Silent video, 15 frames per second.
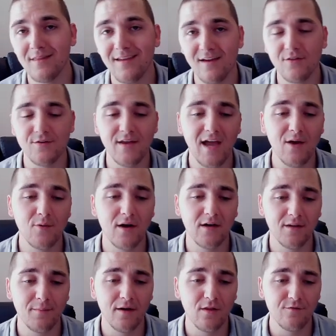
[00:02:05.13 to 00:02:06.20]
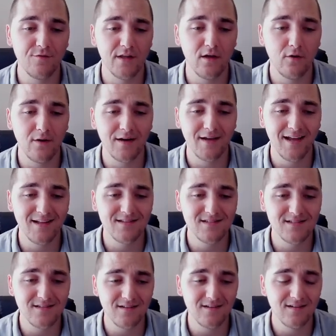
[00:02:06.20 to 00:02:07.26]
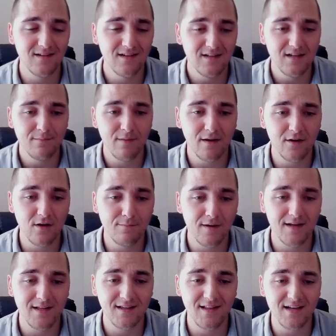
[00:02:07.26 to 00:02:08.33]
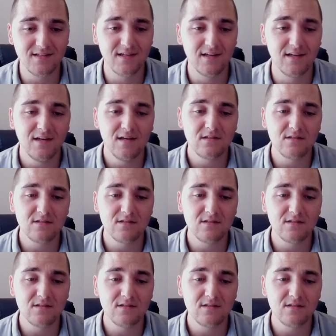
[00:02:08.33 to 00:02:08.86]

the other day when I did my other video against uh, my good buddy Alexi.